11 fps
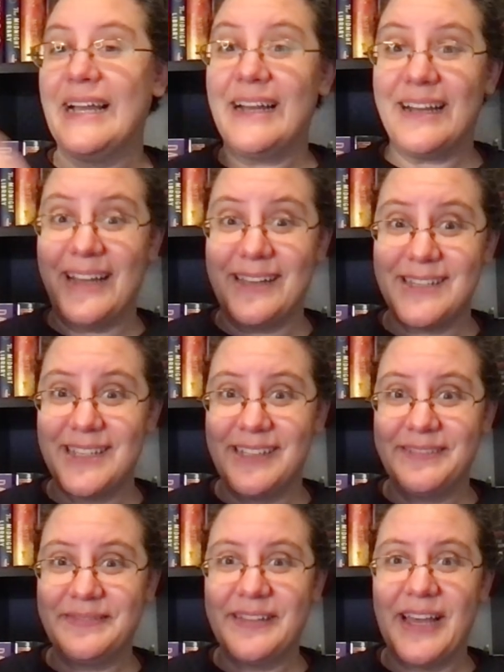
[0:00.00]
Hot.
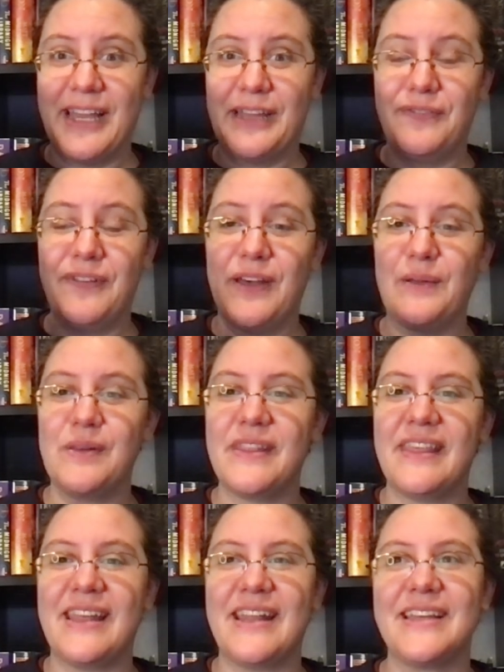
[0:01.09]
I have found
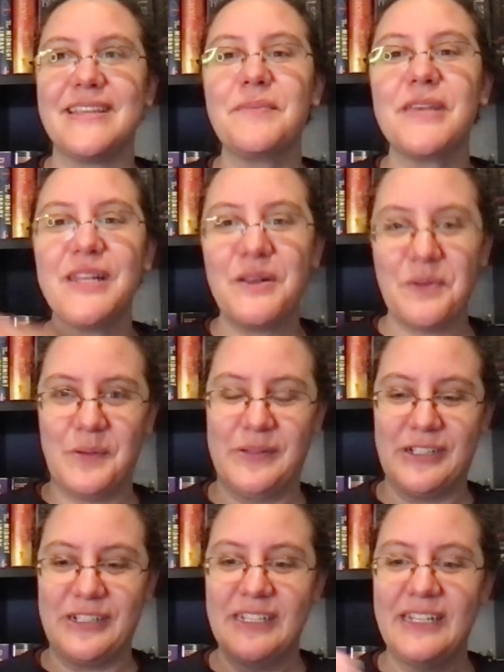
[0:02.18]
that as I'm getting
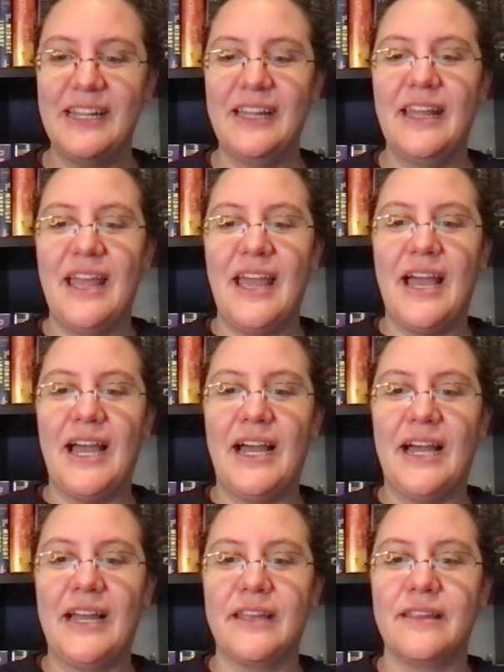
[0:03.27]
older,
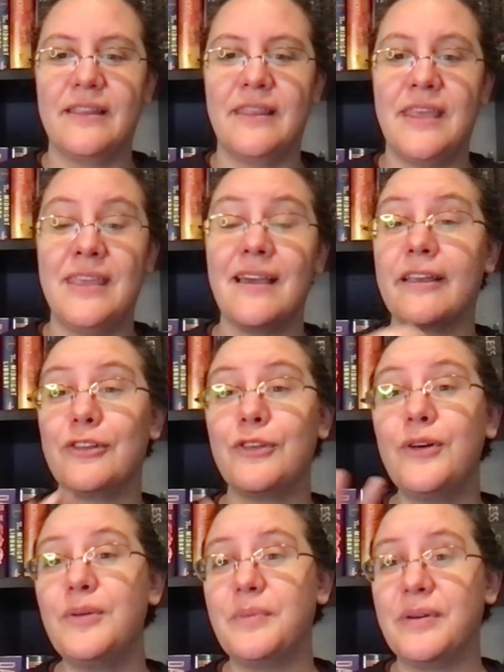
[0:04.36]
the young
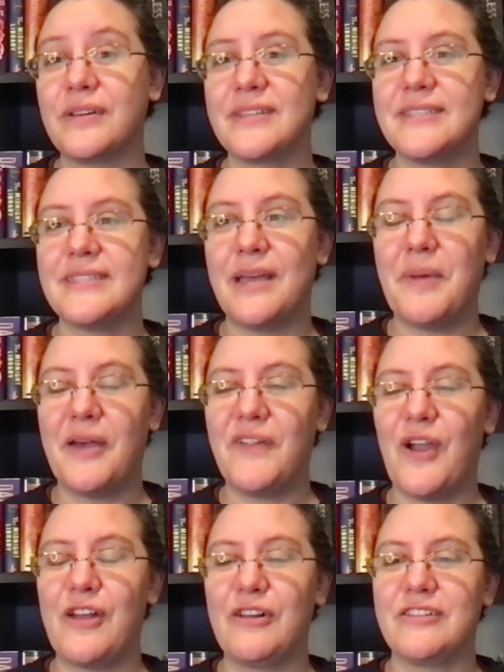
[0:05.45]
adult books I'm having a
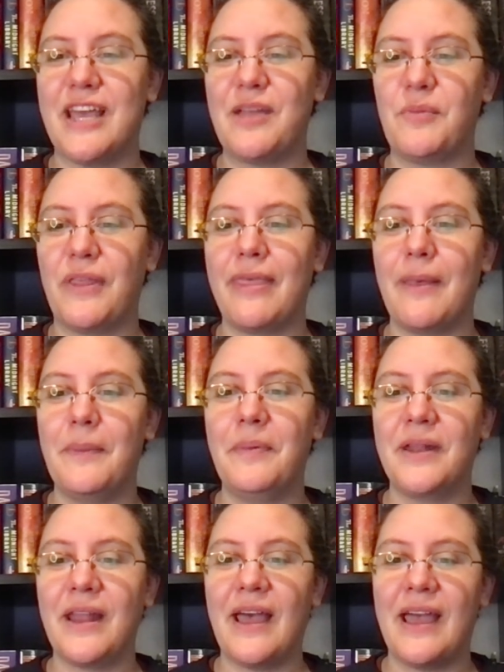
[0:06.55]
harder time with,
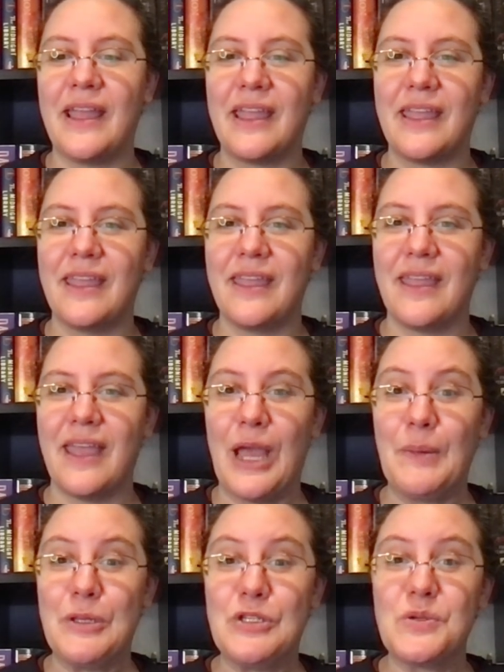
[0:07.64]
but I
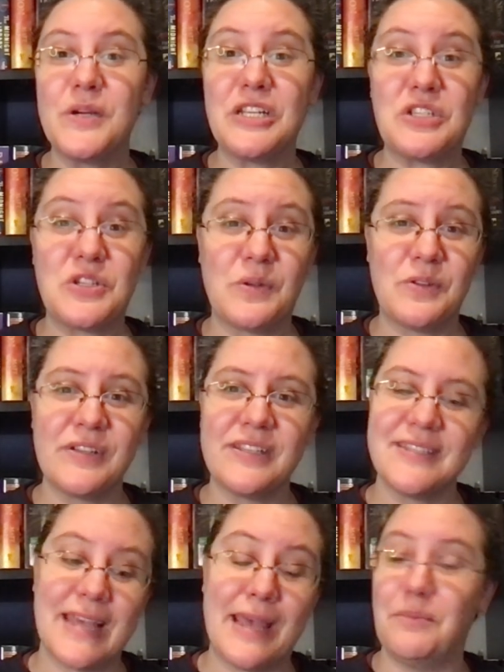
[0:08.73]
am enjoying
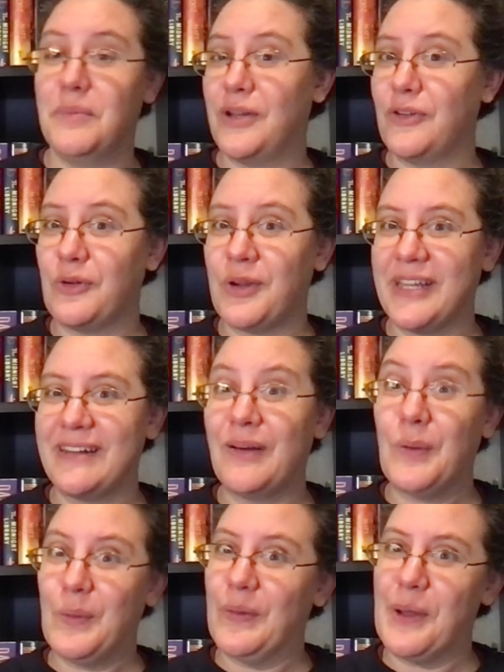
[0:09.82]
children's and middle grade a
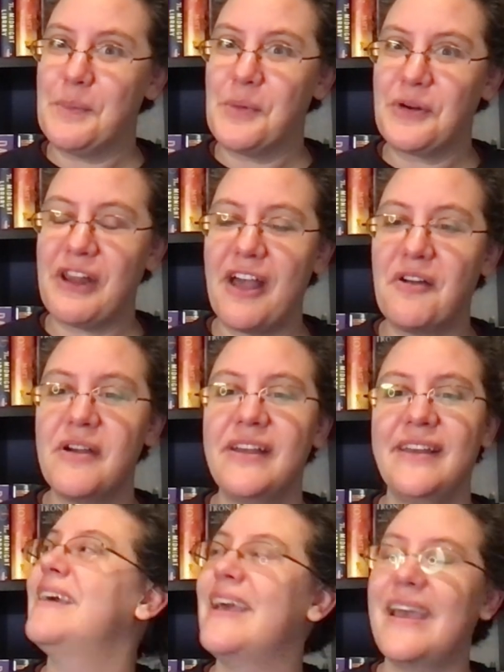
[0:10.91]
whole lot more now.
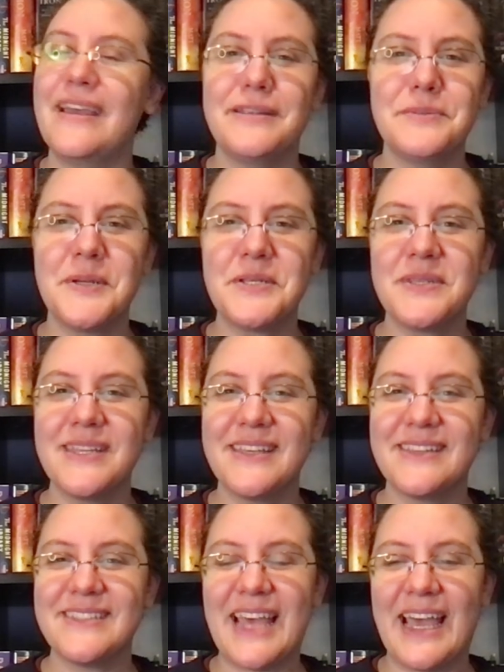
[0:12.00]
Especially
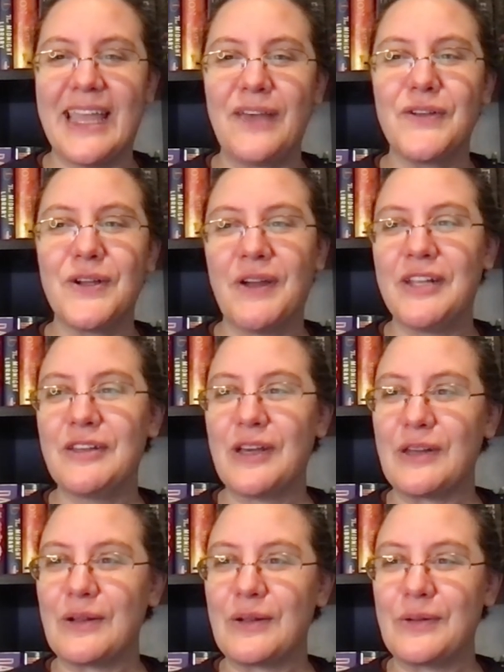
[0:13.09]
because I have a
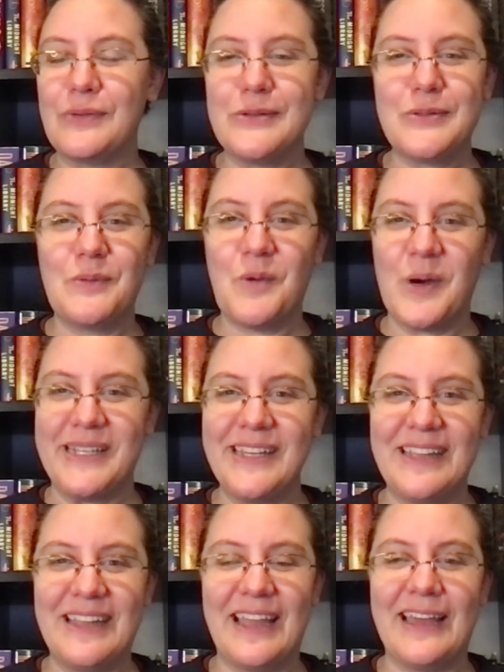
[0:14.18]
granddaughter who's
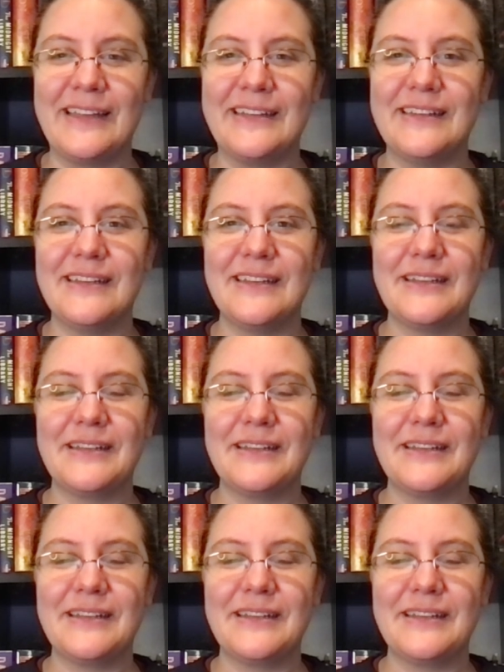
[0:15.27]
one, and